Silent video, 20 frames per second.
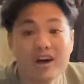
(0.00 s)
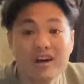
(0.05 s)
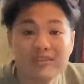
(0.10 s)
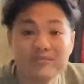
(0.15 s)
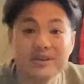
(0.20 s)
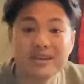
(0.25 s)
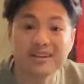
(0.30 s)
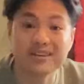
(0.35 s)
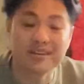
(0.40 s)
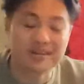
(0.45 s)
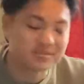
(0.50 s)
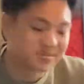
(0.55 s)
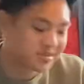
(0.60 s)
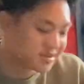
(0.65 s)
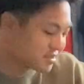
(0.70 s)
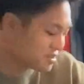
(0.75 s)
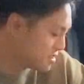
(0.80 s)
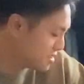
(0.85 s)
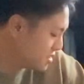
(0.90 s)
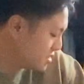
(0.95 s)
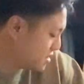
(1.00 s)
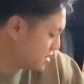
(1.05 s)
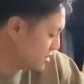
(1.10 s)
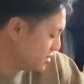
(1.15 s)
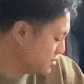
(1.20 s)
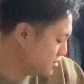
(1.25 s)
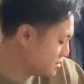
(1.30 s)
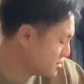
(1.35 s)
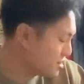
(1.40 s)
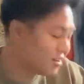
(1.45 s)
of pickups.
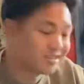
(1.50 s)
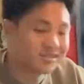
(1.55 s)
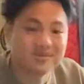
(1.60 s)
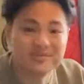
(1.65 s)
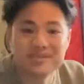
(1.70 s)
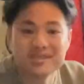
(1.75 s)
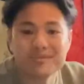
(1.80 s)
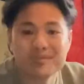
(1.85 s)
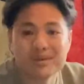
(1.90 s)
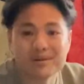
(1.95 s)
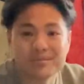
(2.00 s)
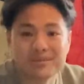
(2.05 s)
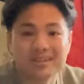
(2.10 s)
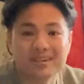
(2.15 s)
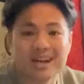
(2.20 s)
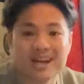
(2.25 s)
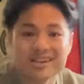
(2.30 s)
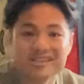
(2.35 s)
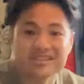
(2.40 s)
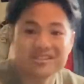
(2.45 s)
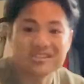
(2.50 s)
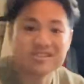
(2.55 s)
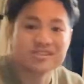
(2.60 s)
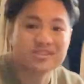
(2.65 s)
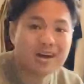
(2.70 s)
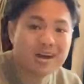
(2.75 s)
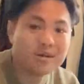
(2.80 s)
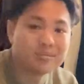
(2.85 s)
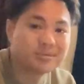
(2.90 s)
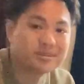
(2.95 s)
It was awesome to see my brother actually
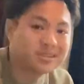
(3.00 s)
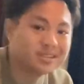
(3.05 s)
shop.